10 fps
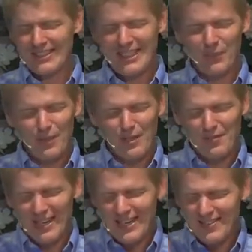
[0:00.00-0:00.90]
get rid of
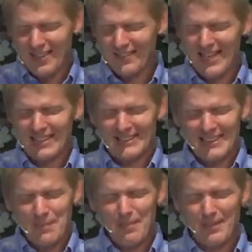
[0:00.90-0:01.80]
anything that is
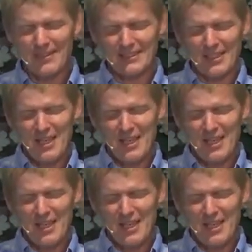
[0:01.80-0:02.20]
keeping us